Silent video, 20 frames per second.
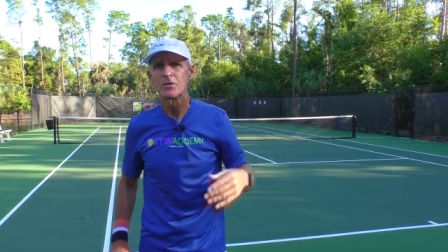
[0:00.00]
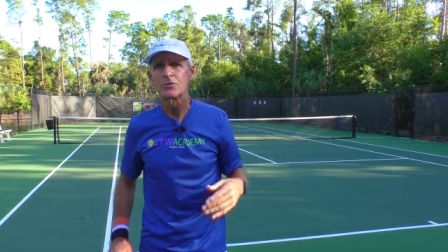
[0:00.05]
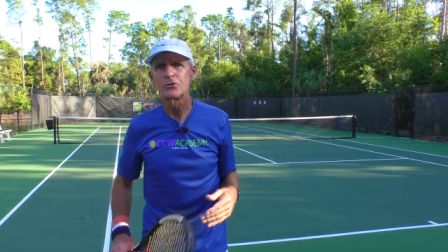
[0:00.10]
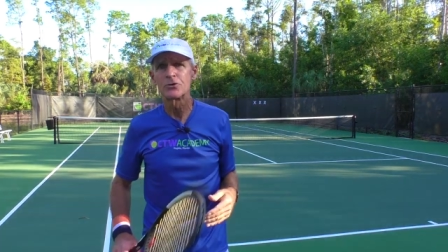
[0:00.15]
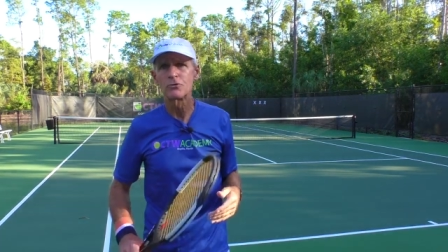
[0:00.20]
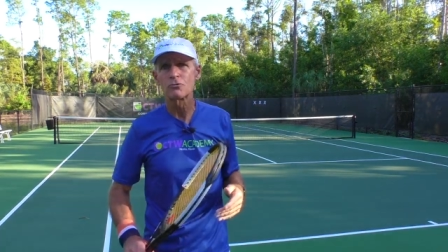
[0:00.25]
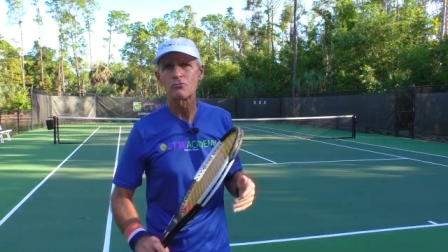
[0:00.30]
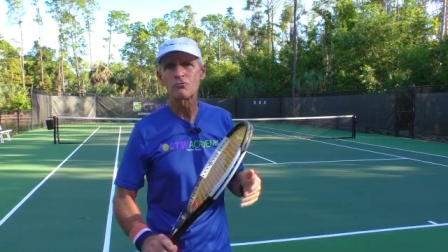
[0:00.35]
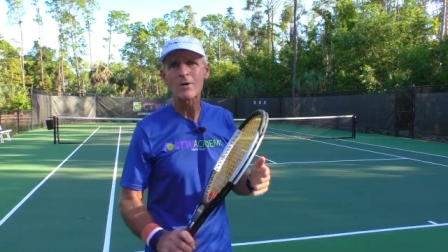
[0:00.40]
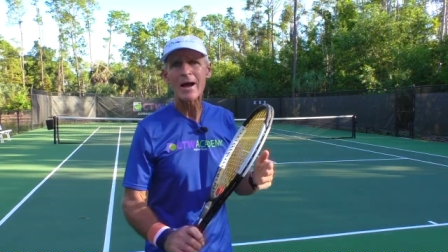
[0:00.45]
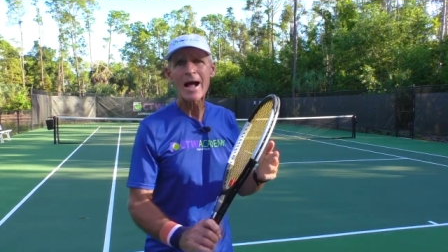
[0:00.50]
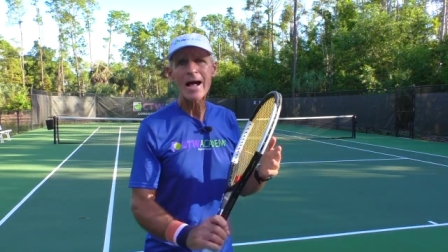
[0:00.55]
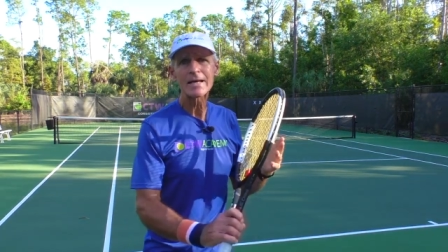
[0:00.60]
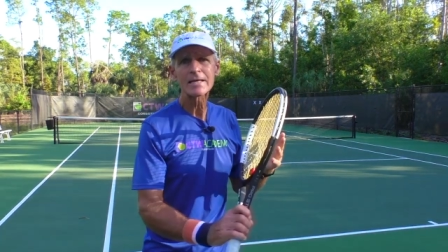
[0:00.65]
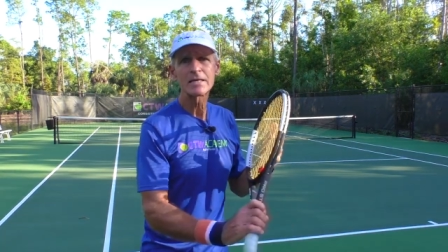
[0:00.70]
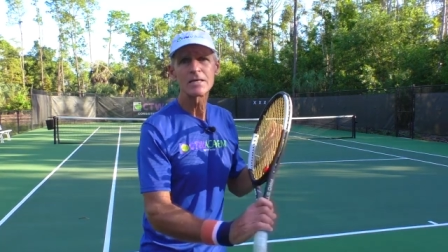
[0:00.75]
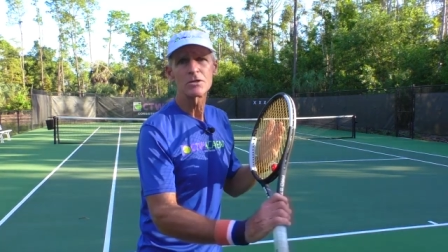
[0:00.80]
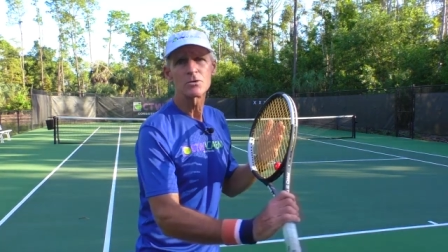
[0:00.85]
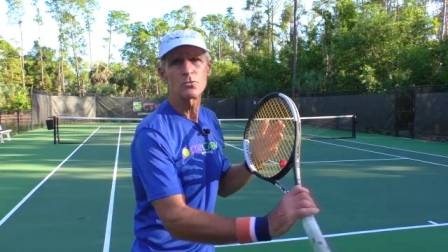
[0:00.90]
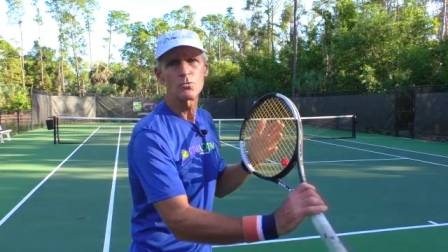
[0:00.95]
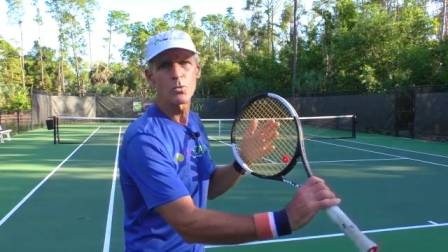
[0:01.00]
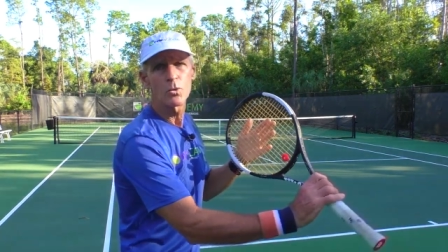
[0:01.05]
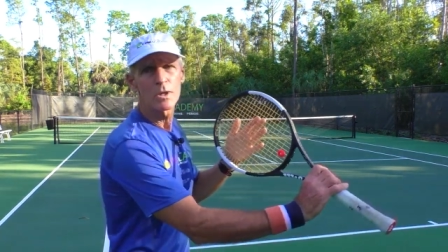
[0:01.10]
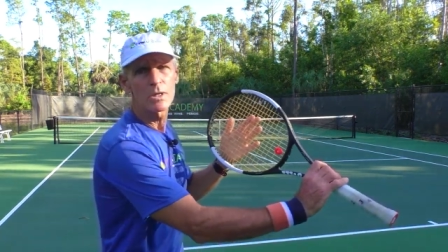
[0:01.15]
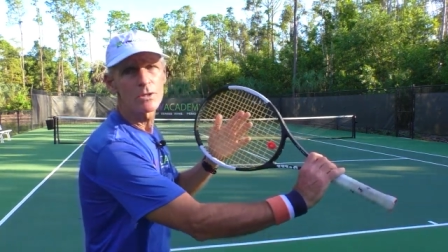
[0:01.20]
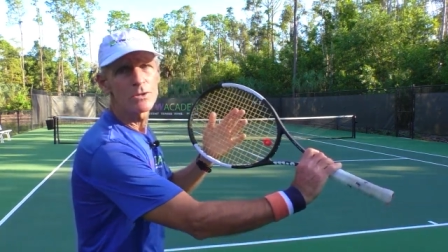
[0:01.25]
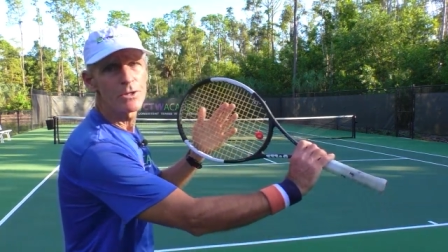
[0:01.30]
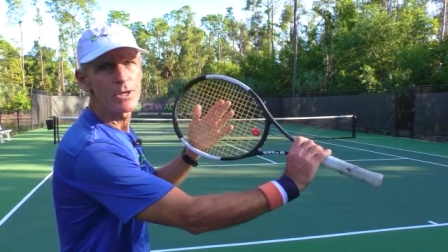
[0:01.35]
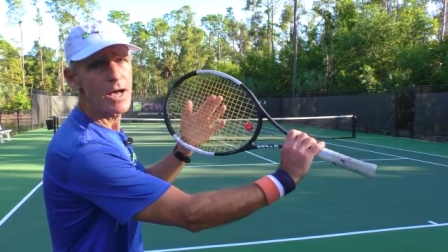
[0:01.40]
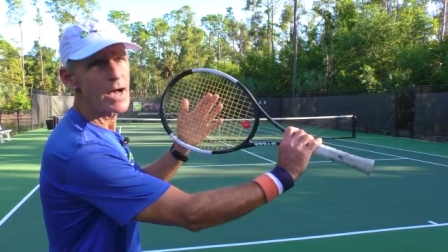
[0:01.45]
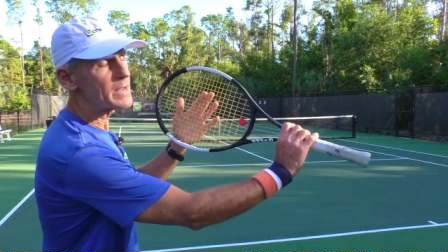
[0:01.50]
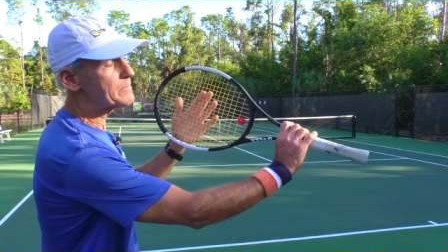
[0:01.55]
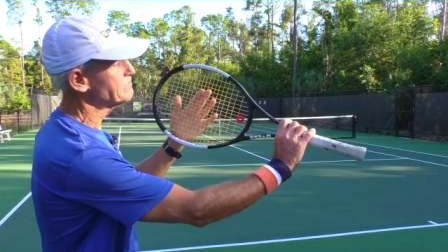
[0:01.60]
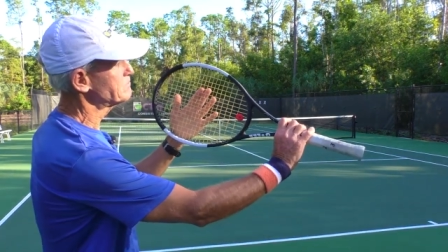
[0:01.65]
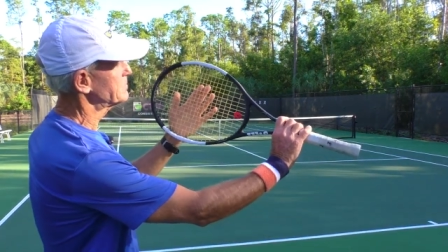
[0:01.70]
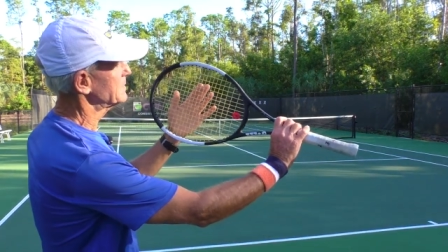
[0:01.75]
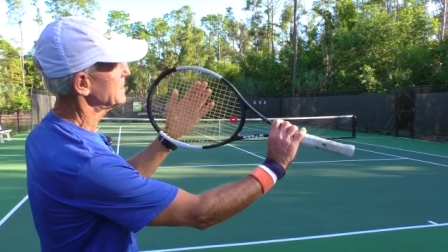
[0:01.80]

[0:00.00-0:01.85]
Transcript: the racket will not